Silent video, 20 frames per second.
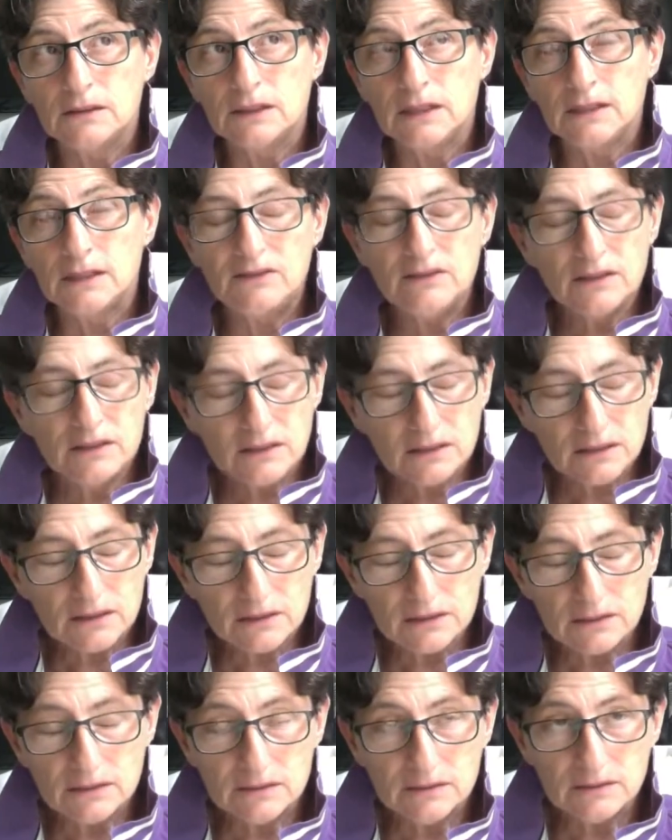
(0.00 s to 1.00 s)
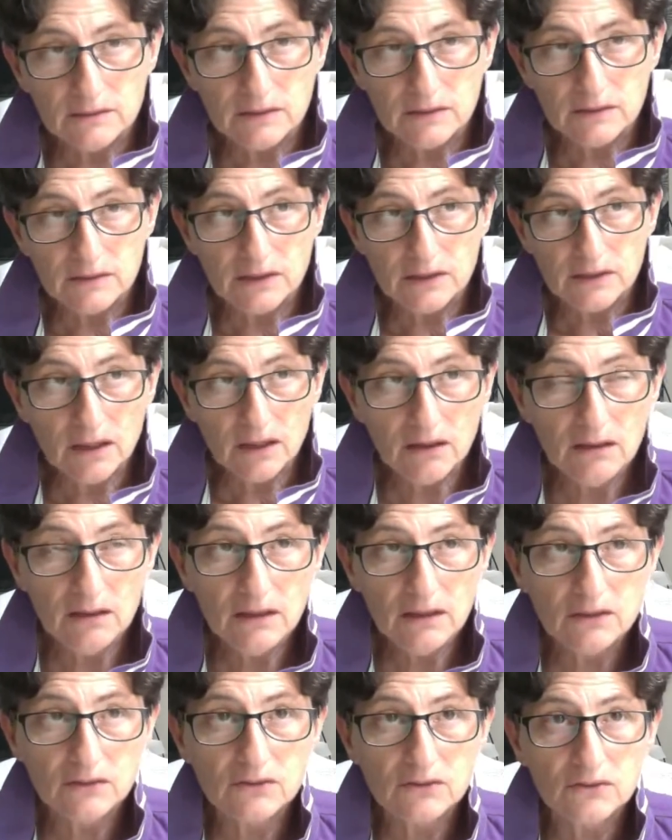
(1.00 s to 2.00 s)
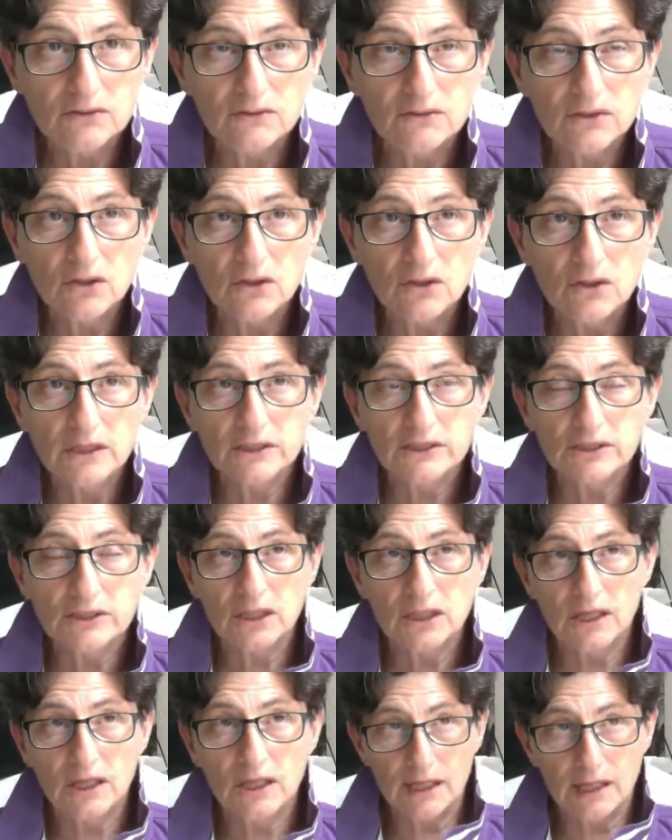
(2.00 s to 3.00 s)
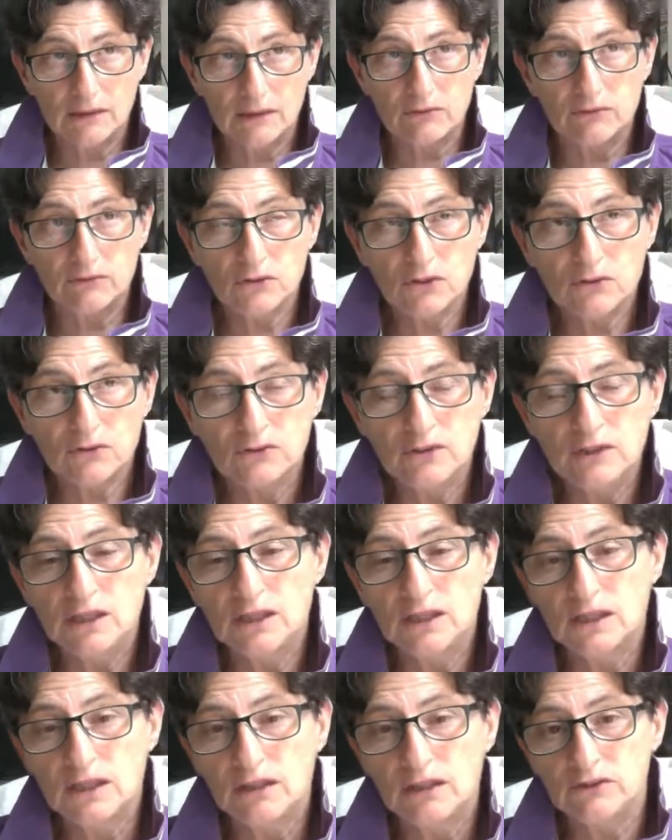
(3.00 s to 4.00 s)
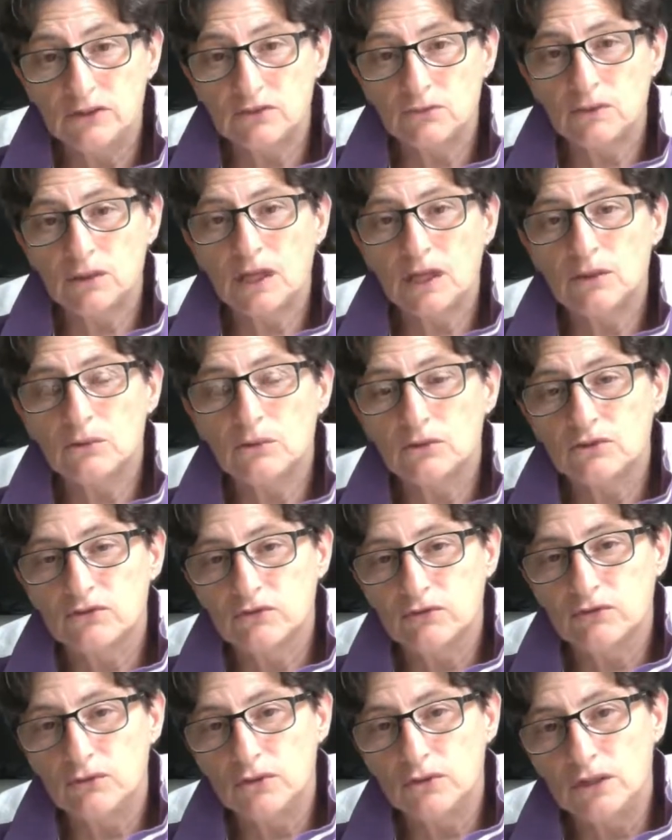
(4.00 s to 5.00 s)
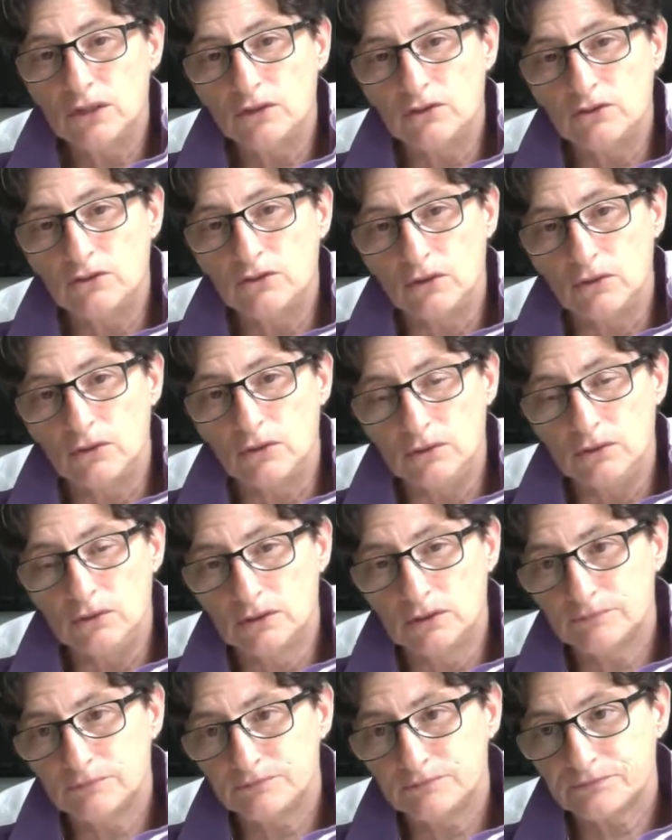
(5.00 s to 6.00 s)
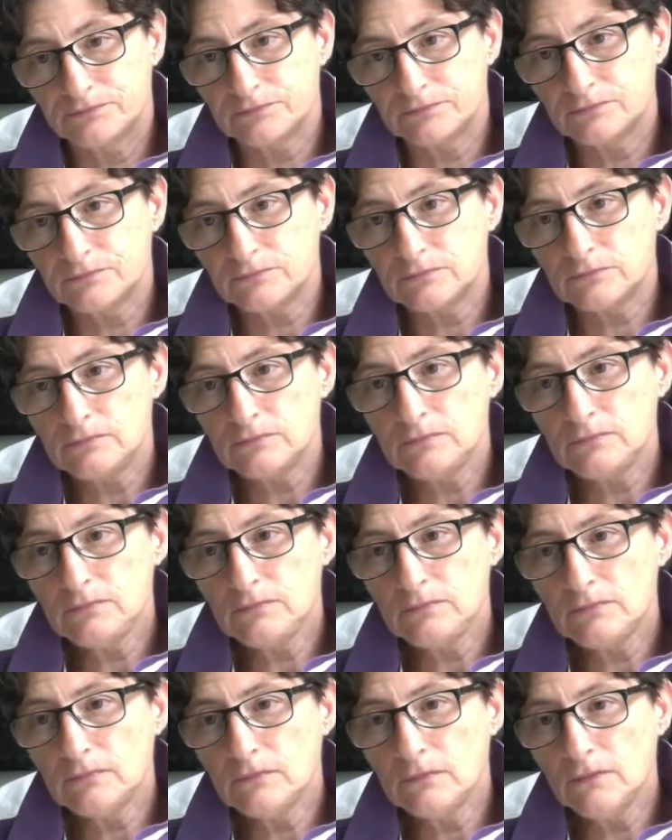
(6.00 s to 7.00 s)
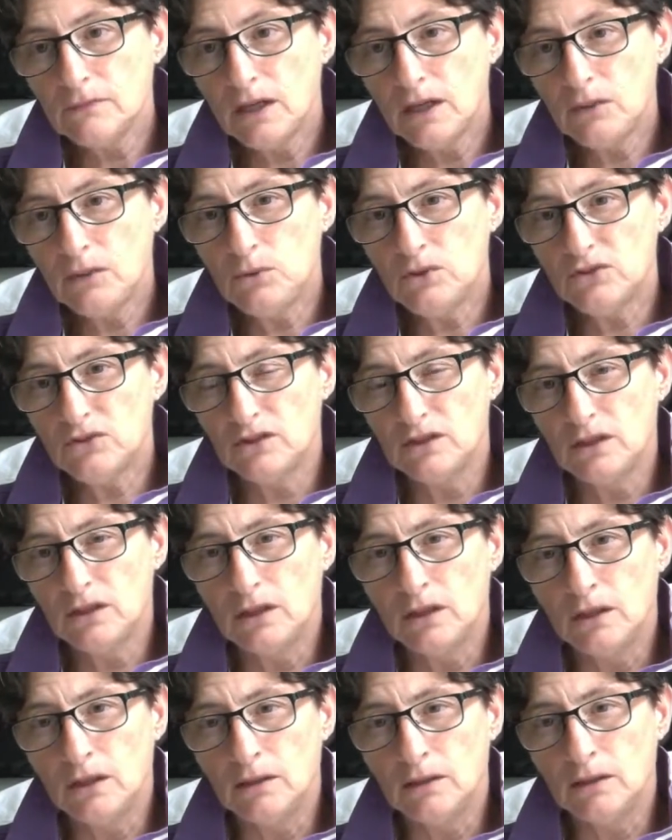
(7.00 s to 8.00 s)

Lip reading: I think the earliest recollection I have of not feeling loved is when I was 4 years old. I was in